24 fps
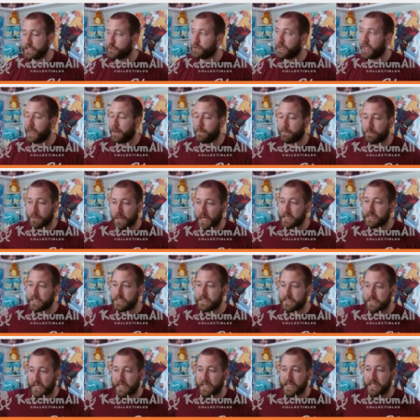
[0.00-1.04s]
You can't blindly
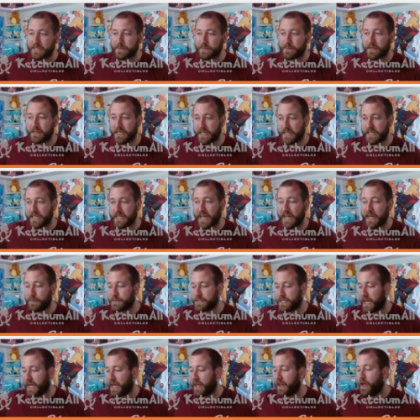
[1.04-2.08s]
send and expect to get
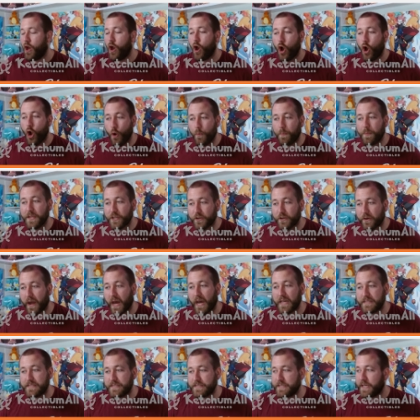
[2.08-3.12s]
90%. Open your
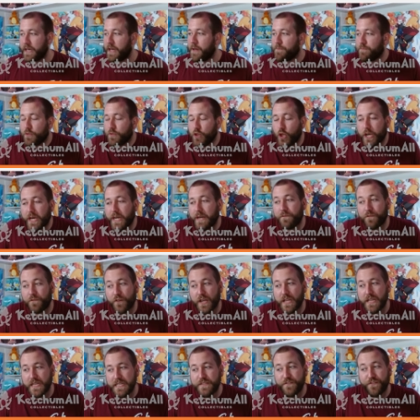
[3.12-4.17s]
eyes. Look at them for
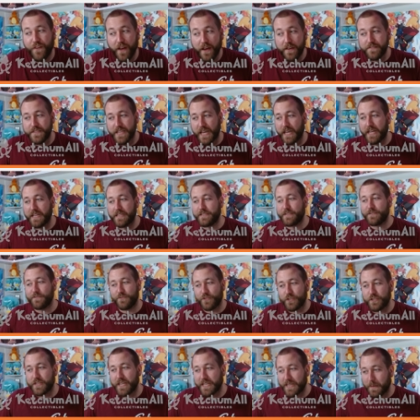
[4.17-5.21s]
at least five seconds,
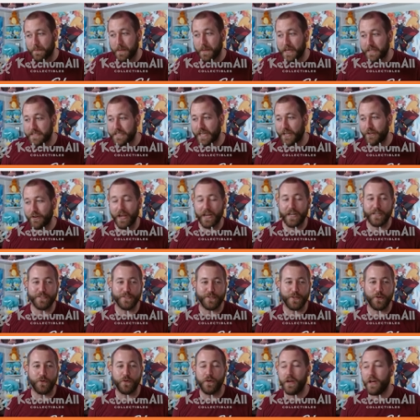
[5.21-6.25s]
just like the PSA graders
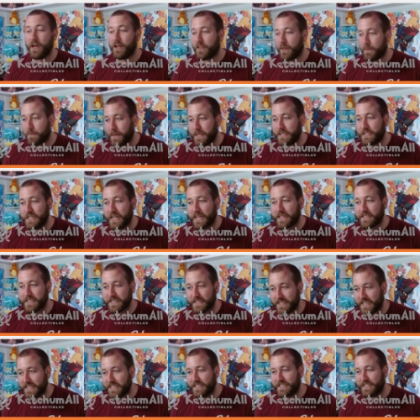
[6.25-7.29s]
do, the BGS, the
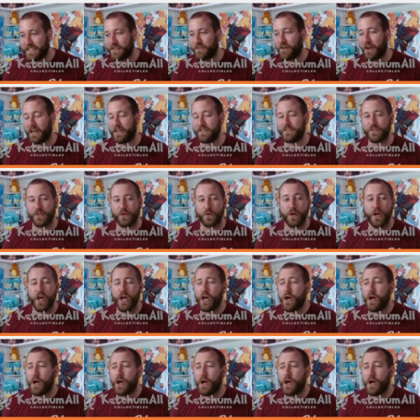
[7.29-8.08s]
CGC graders do.